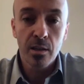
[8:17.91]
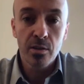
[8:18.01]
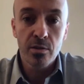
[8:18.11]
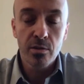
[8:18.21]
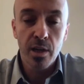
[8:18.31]

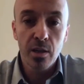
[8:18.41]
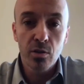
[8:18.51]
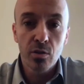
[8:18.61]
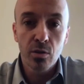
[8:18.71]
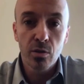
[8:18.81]
straight
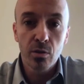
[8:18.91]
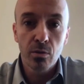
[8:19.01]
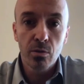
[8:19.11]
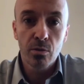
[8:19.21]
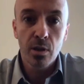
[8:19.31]

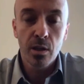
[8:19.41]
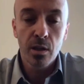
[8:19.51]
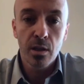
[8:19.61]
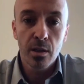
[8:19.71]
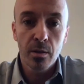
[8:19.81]
to
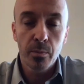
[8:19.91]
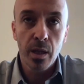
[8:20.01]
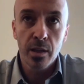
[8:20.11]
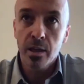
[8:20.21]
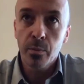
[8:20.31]
a
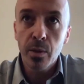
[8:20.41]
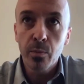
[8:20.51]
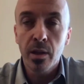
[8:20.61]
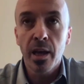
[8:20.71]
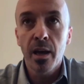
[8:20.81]
lot of
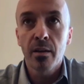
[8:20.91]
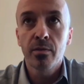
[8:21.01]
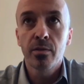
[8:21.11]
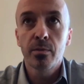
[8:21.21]
people have